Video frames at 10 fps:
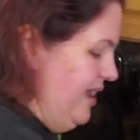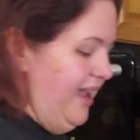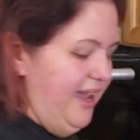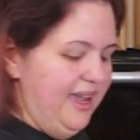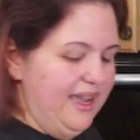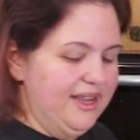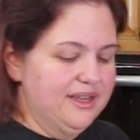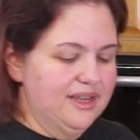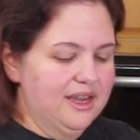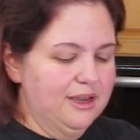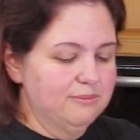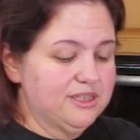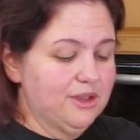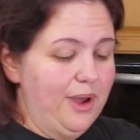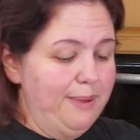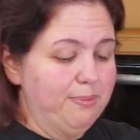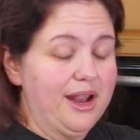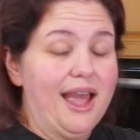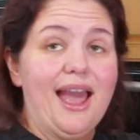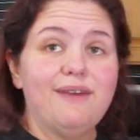And so I put
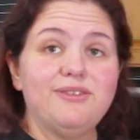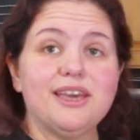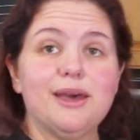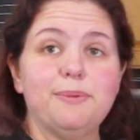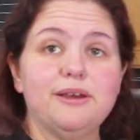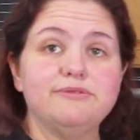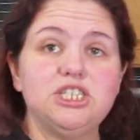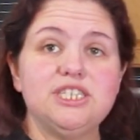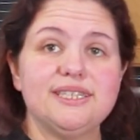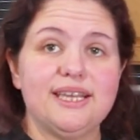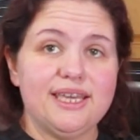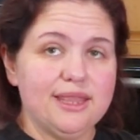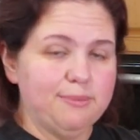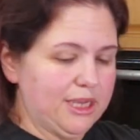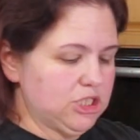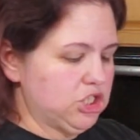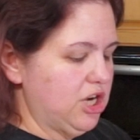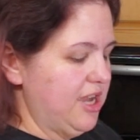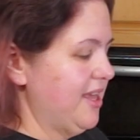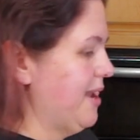a half a cup of cheese in the mixture,
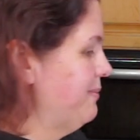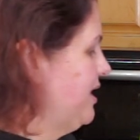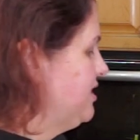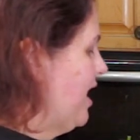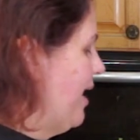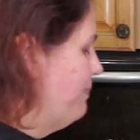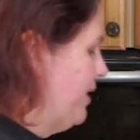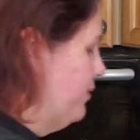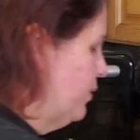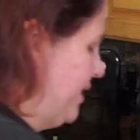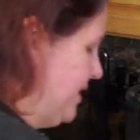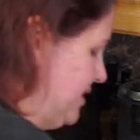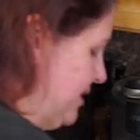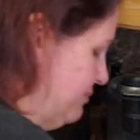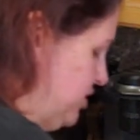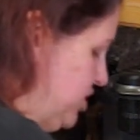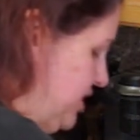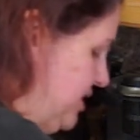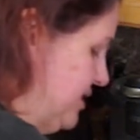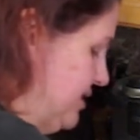and then I'm going to top it with some cheese.